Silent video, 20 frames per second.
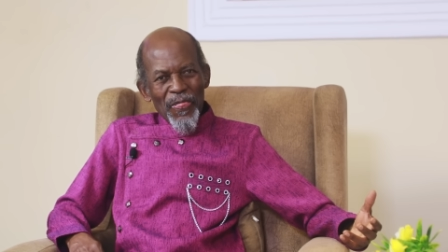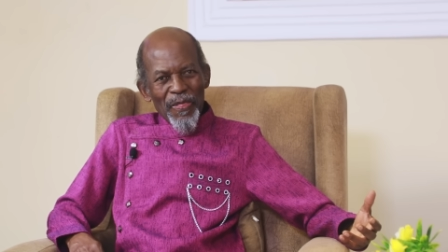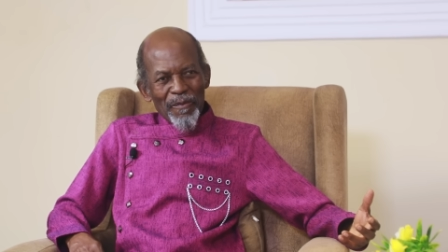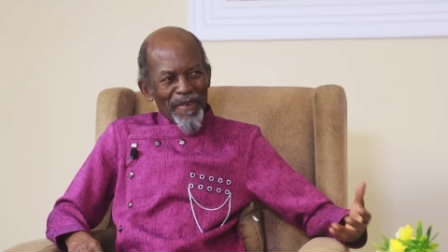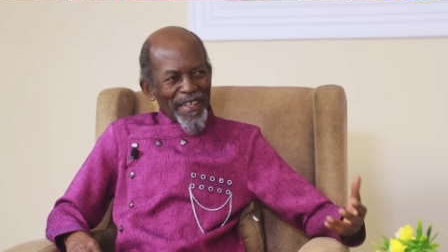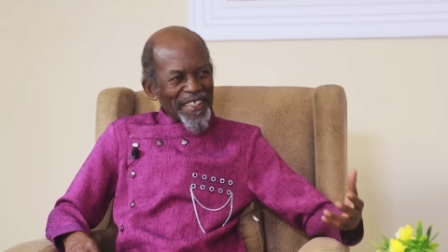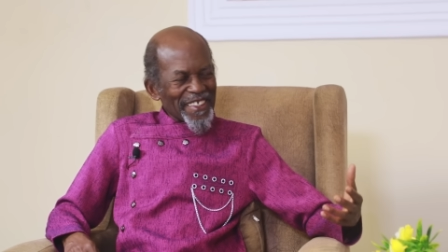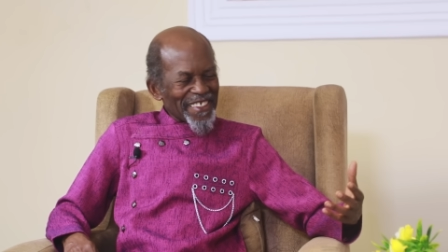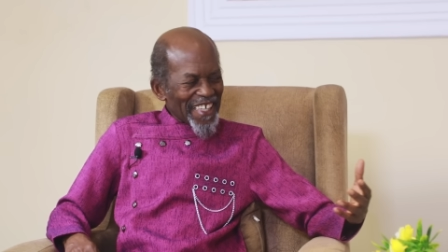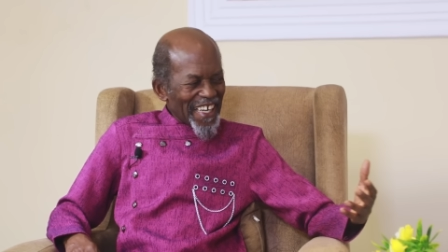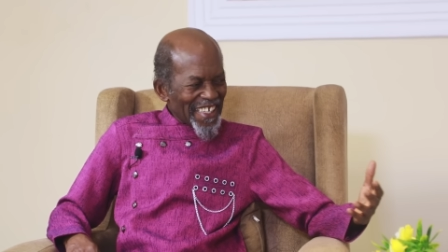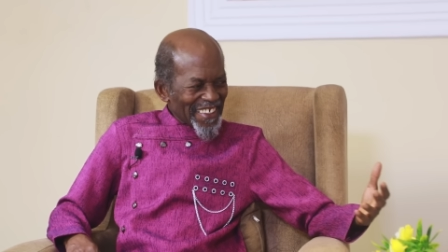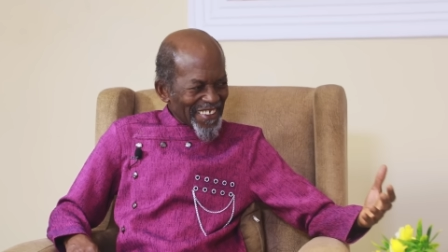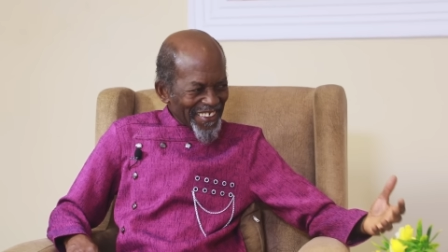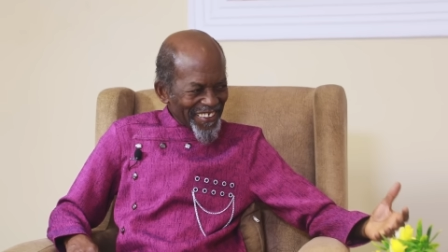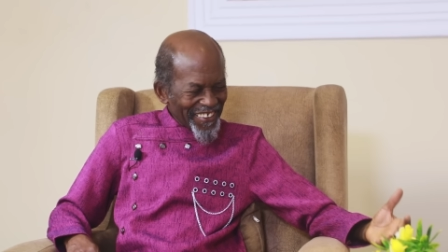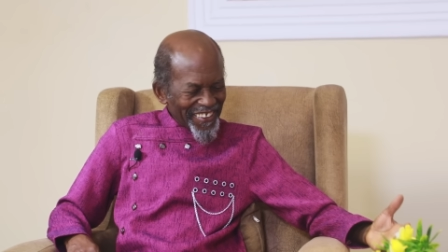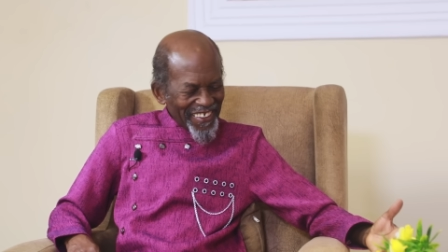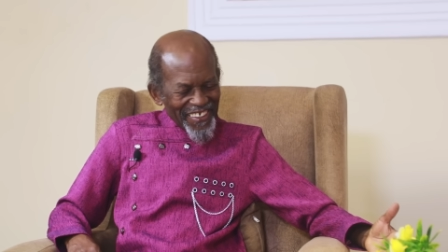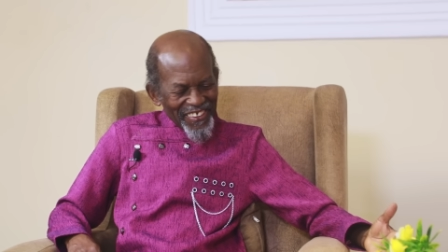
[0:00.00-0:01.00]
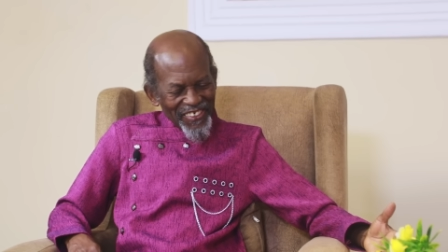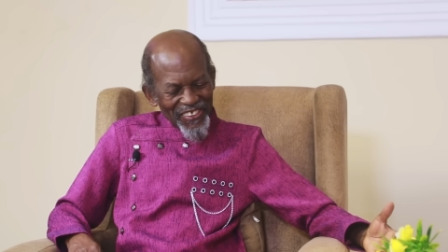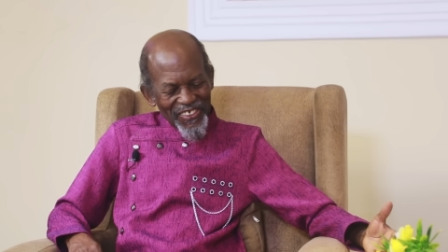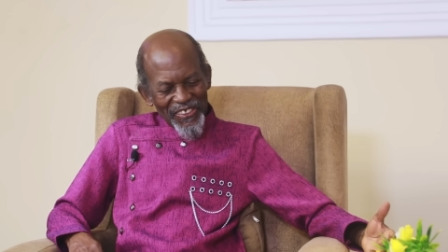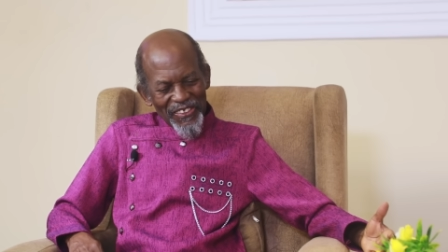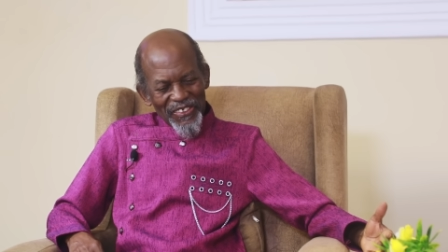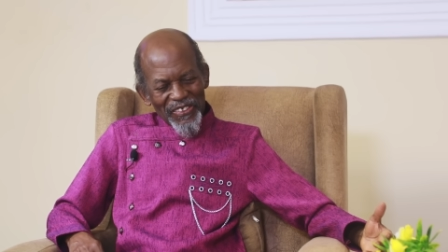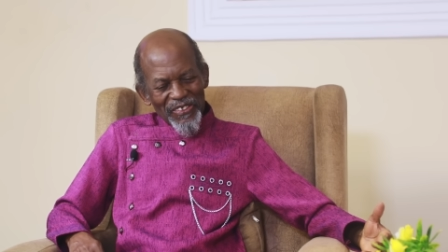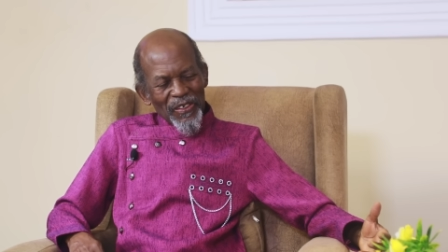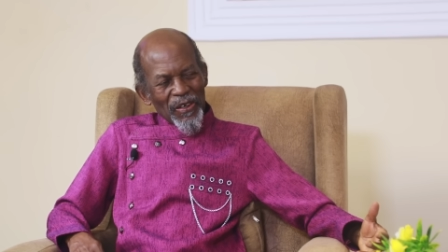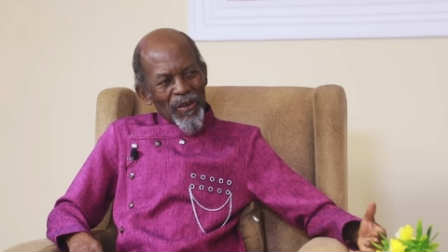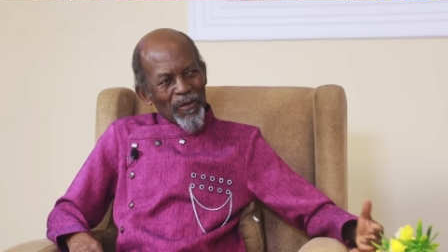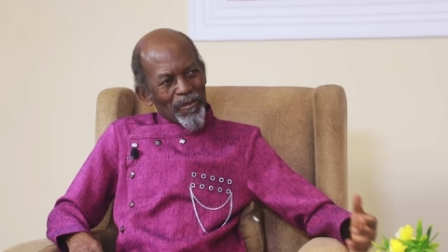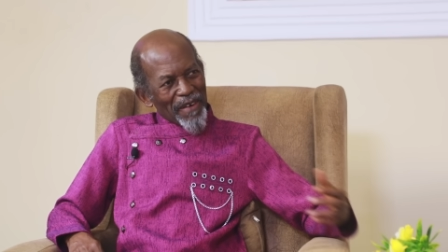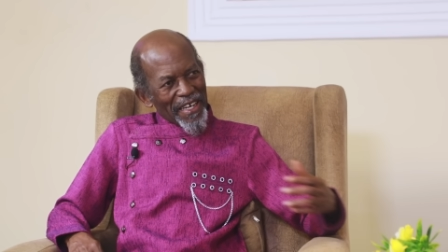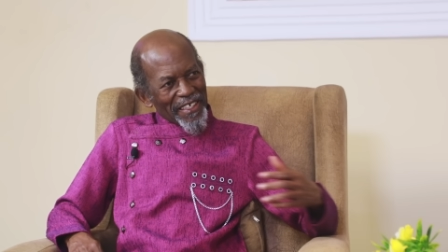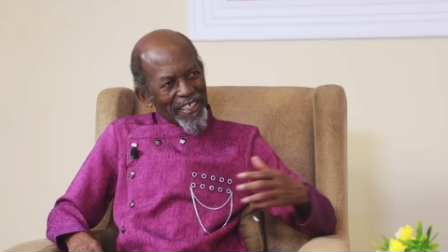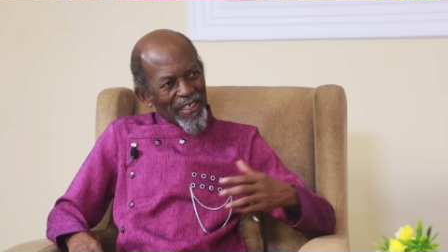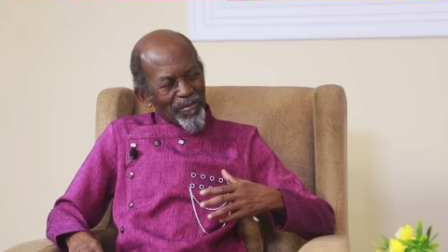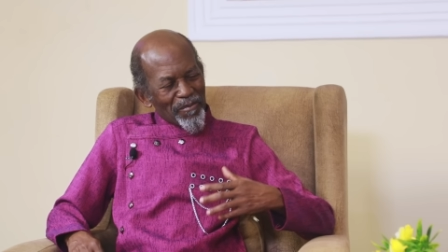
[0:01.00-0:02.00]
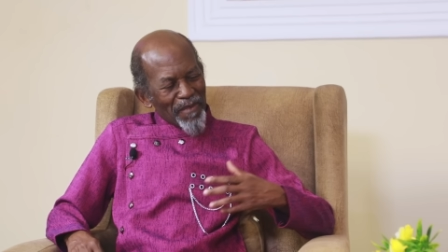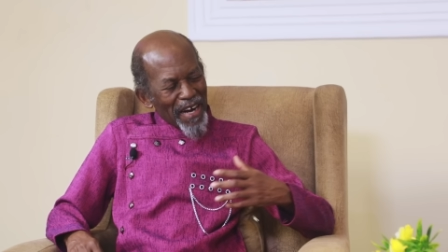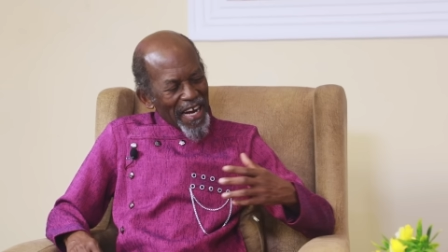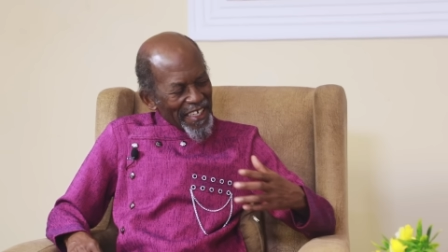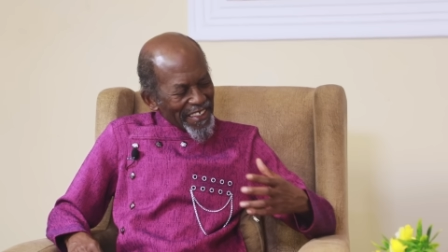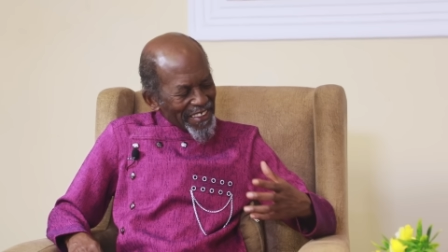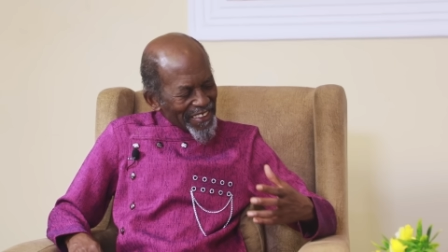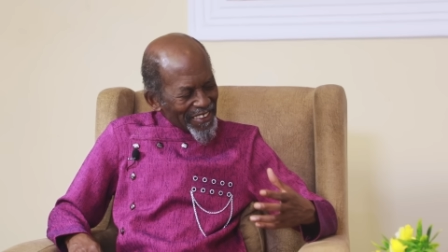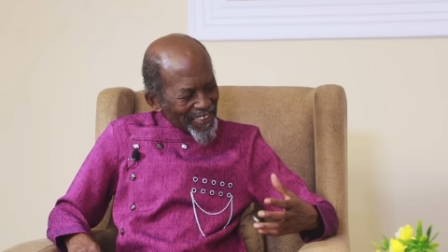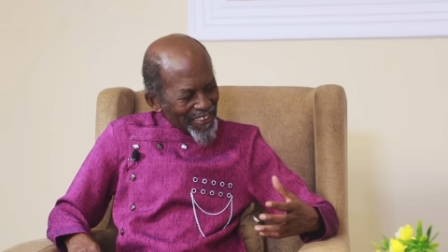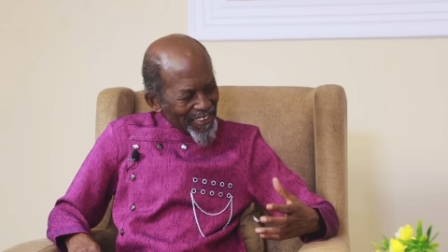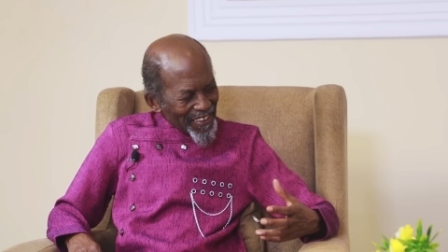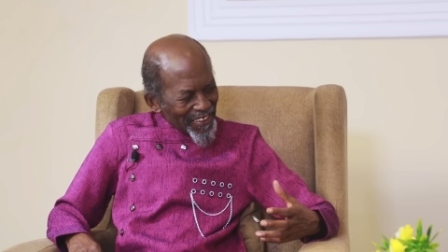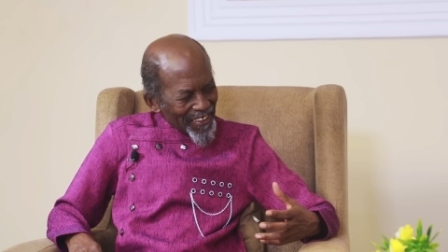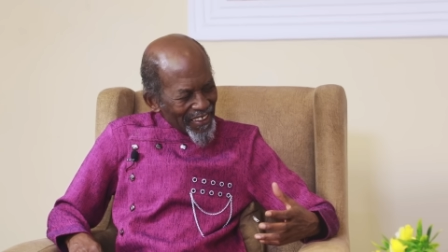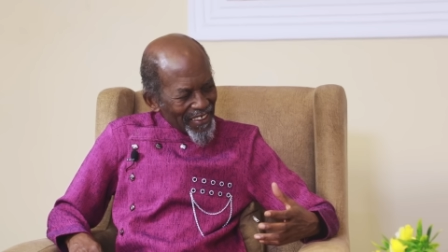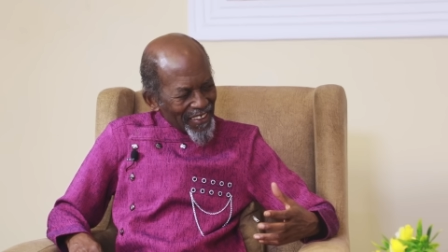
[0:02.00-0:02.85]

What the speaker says: mental creation. But the mind